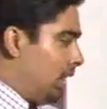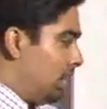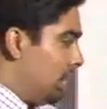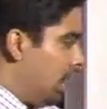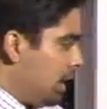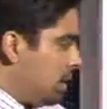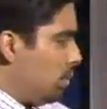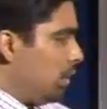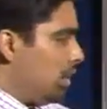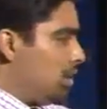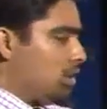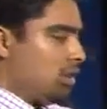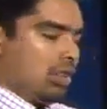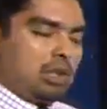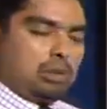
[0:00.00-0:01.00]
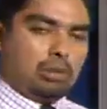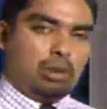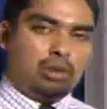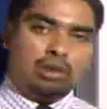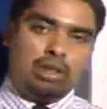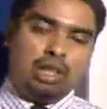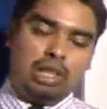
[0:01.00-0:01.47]
That is what this talks
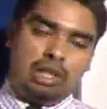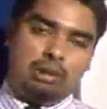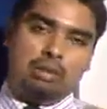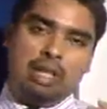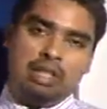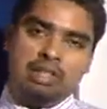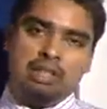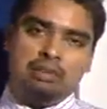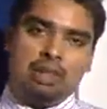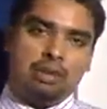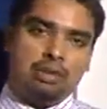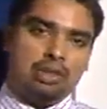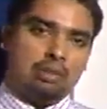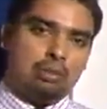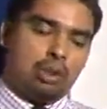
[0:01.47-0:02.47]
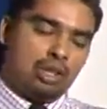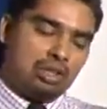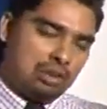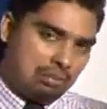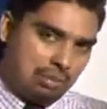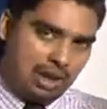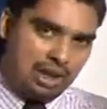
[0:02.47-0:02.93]
about. Imagine if I was a
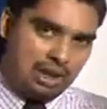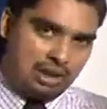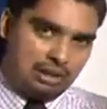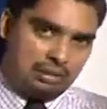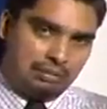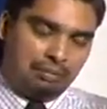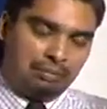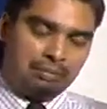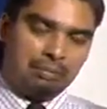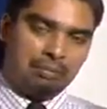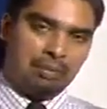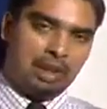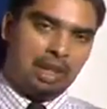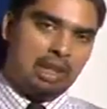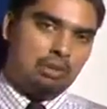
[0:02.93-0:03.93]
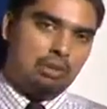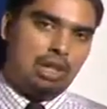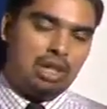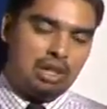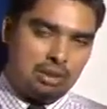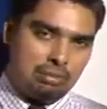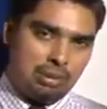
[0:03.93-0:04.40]
production manager and there were
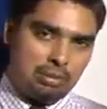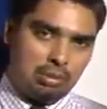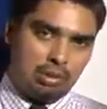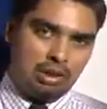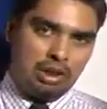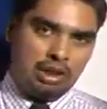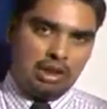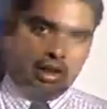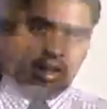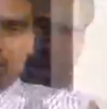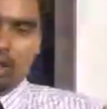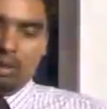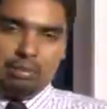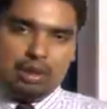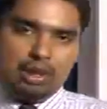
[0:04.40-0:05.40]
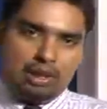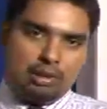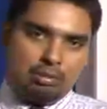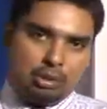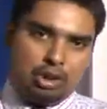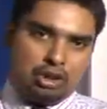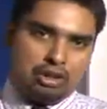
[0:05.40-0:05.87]
100 people in that particular
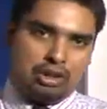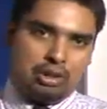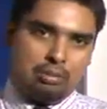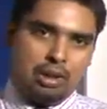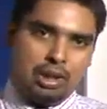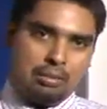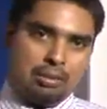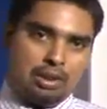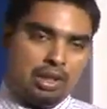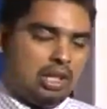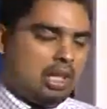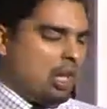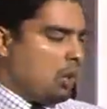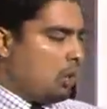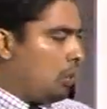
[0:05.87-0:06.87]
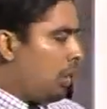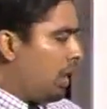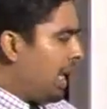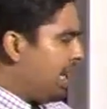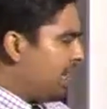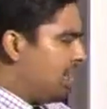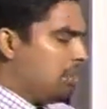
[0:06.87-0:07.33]
production department. Could I
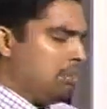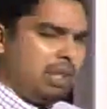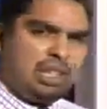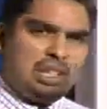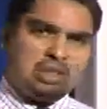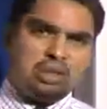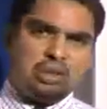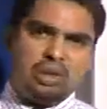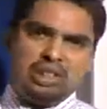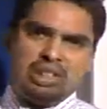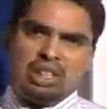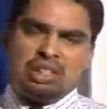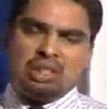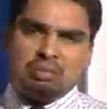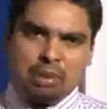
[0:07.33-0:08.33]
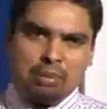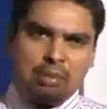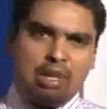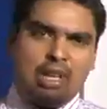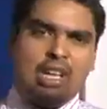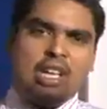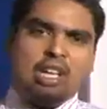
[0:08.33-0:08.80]
actually be controlling the 100
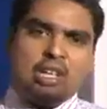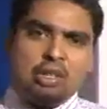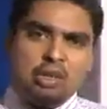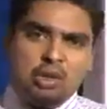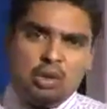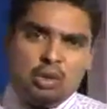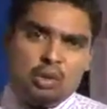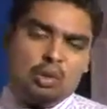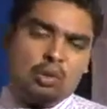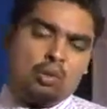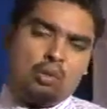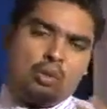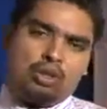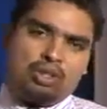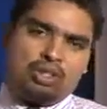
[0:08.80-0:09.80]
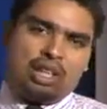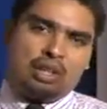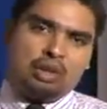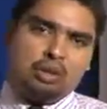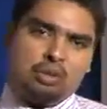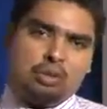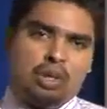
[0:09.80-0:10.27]
people? No. What is it I
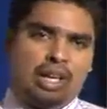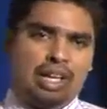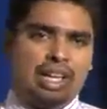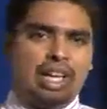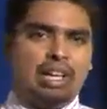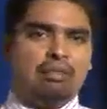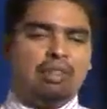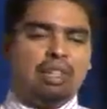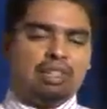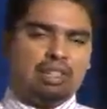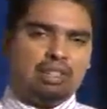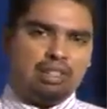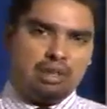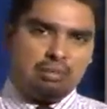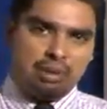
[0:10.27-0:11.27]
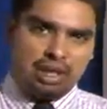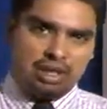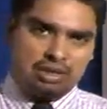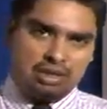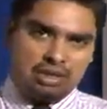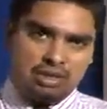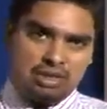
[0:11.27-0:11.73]
do? I have assistant
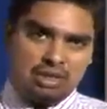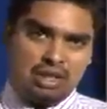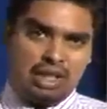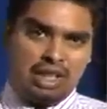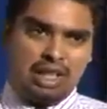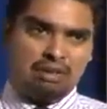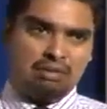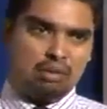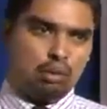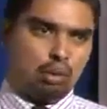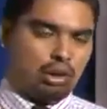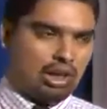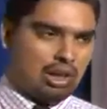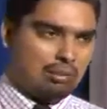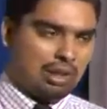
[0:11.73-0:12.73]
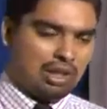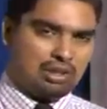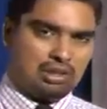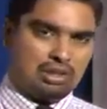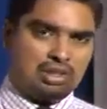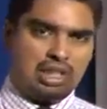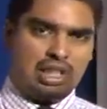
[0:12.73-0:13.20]
managers, I have quality
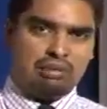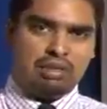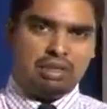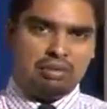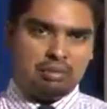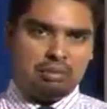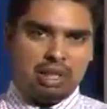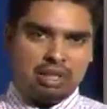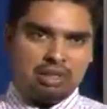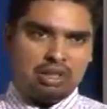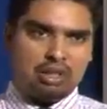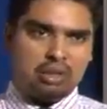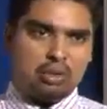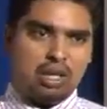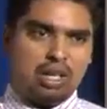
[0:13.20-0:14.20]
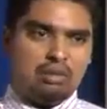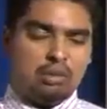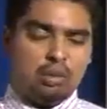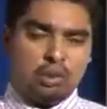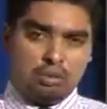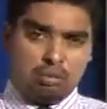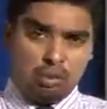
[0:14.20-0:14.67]
managers, I have different managers who
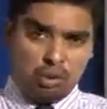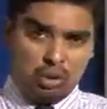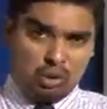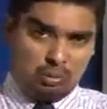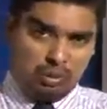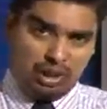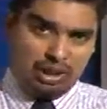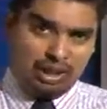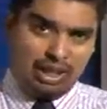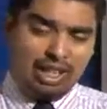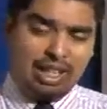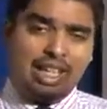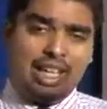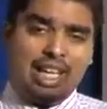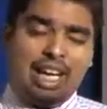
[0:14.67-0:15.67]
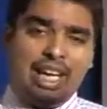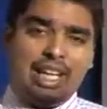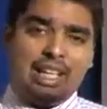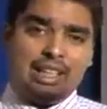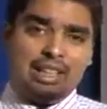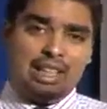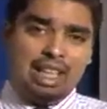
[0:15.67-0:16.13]
report to me,
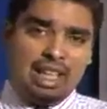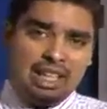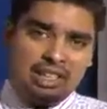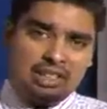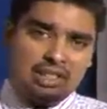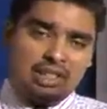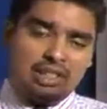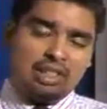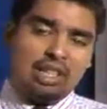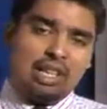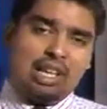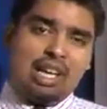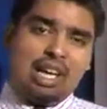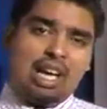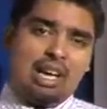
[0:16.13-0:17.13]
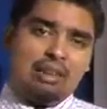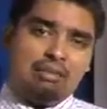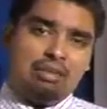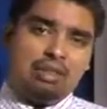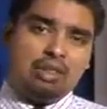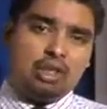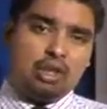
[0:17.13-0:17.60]
and they in turn have
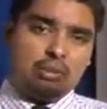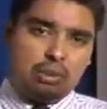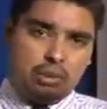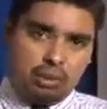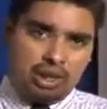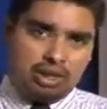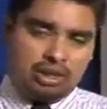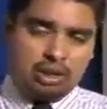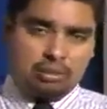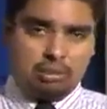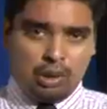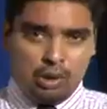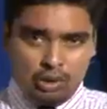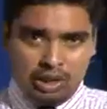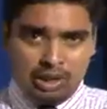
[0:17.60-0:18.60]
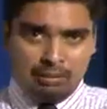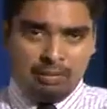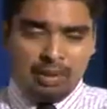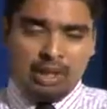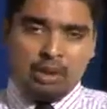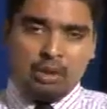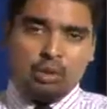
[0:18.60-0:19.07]
supervisors below them
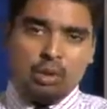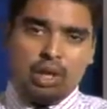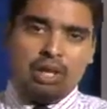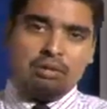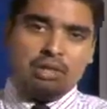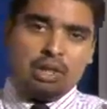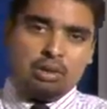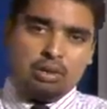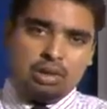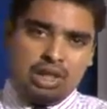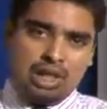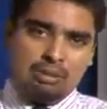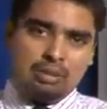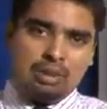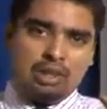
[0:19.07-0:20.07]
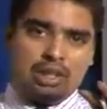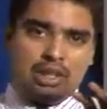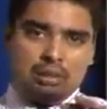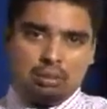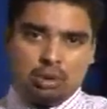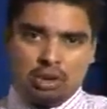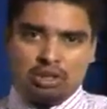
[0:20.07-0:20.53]
who have their own teams in
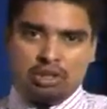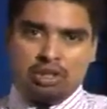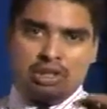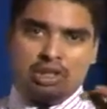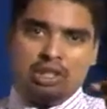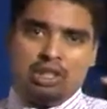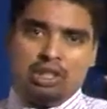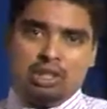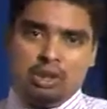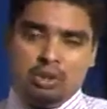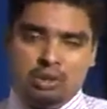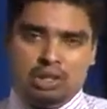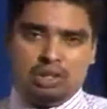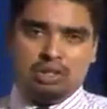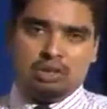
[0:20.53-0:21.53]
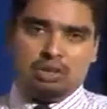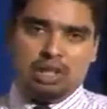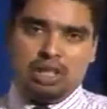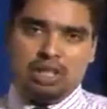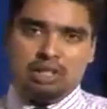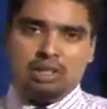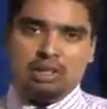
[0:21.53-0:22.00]
the production units. So
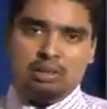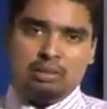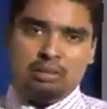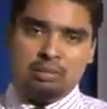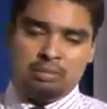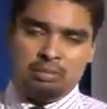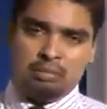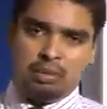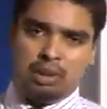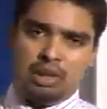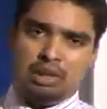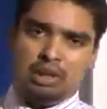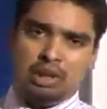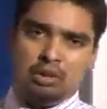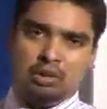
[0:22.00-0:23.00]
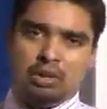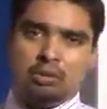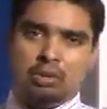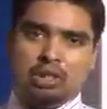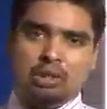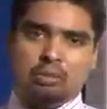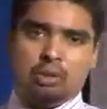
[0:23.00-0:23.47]
each particular unit
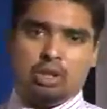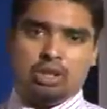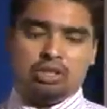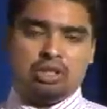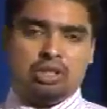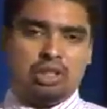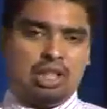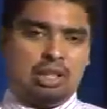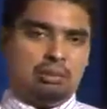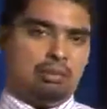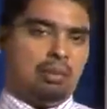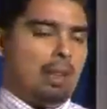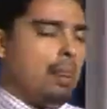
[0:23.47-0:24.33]
within a production team.